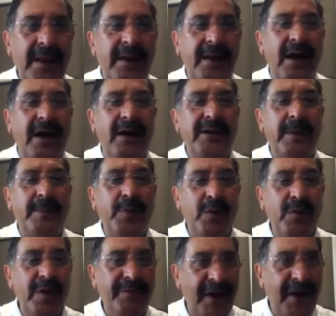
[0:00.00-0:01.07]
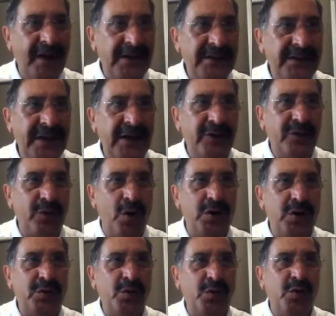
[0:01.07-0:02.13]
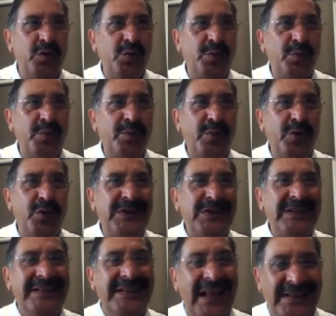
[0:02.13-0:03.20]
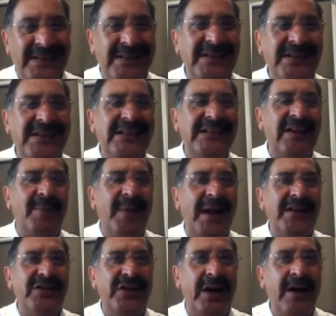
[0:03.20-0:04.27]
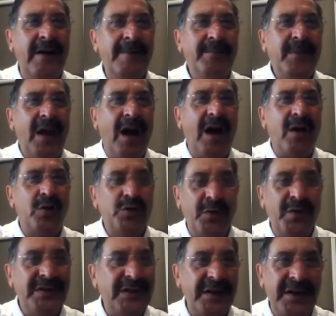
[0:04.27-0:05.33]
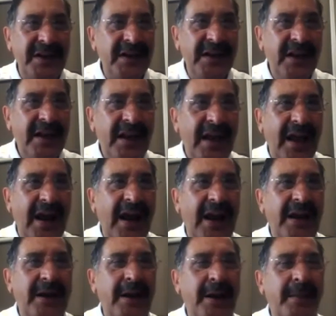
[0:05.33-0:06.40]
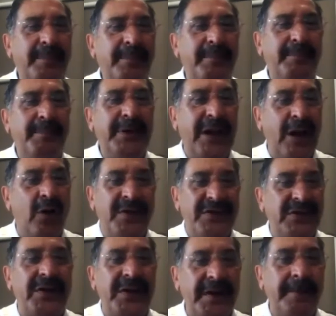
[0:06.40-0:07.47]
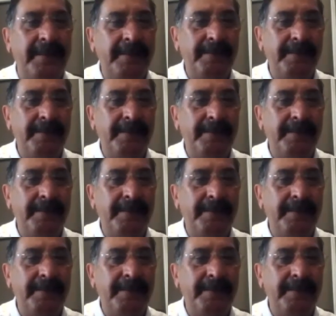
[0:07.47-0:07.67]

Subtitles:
Now, the proven fact is that those who produces less incidence of myalgia are rosuvastatin and pitalovastatin.